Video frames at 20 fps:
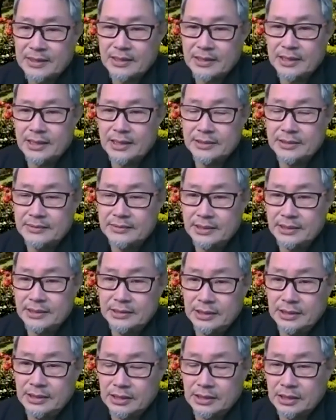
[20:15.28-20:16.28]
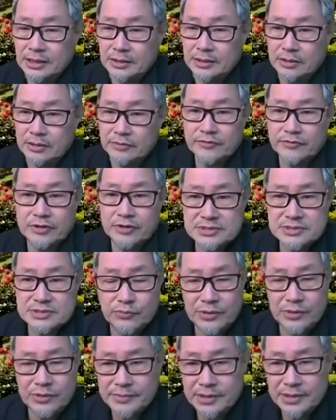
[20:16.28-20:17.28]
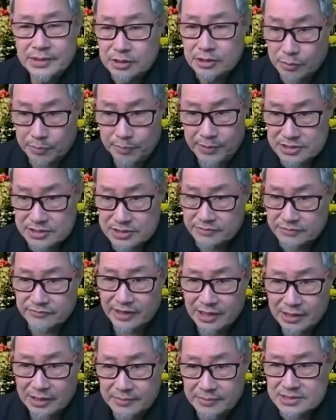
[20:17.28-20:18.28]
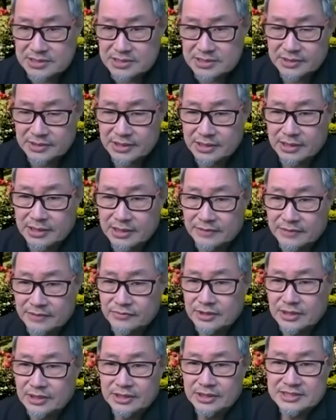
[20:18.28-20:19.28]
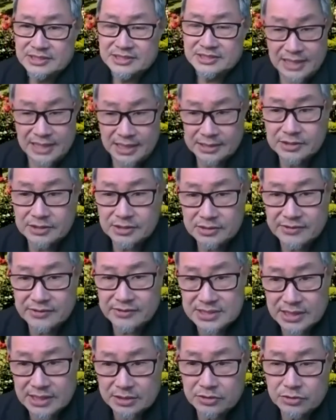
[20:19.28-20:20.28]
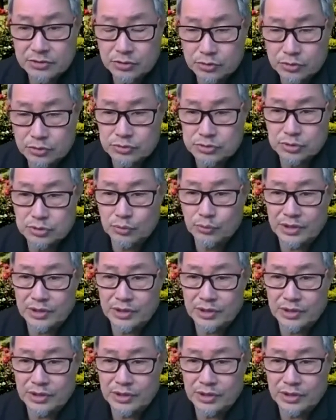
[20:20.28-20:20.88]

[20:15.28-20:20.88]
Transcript: and then, uh, of course, women in oppressed environment, something I have started, they started to do so.